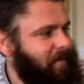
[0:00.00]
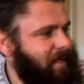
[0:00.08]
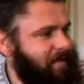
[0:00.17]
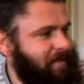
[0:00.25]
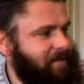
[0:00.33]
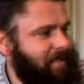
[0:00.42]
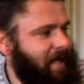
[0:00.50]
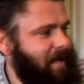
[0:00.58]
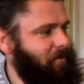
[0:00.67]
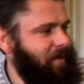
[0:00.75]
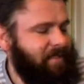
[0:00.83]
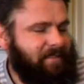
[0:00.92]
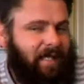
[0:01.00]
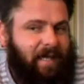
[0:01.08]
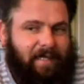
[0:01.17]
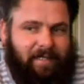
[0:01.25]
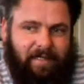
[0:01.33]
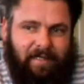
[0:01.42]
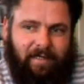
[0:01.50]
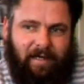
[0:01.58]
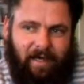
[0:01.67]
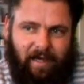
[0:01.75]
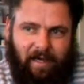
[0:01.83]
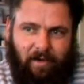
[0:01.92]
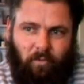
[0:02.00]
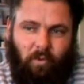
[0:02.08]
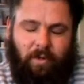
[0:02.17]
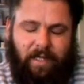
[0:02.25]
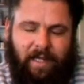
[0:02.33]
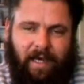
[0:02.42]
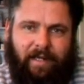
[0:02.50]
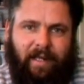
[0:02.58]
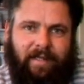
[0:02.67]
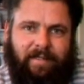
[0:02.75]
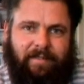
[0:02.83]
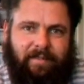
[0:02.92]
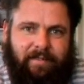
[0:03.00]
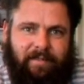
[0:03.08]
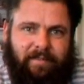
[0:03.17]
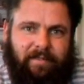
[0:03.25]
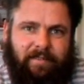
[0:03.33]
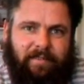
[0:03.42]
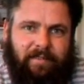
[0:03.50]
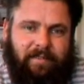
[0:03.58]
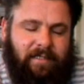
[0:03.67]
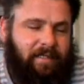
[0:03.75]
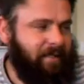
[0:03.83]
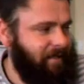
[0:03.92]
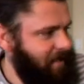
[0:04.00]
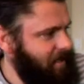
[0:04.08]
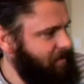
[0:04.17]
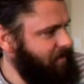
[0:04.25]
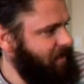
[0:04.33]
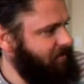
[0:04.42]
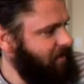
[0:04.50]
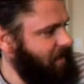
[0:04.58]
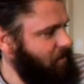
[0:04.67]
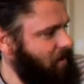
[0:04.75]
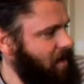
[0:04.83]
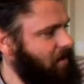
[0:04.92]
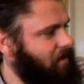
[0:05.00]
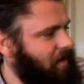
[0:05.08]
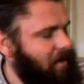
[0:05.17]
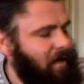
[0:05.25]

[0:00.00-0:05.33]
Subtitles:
And then today, Wednesday, walking unaided, in and out of bed really well.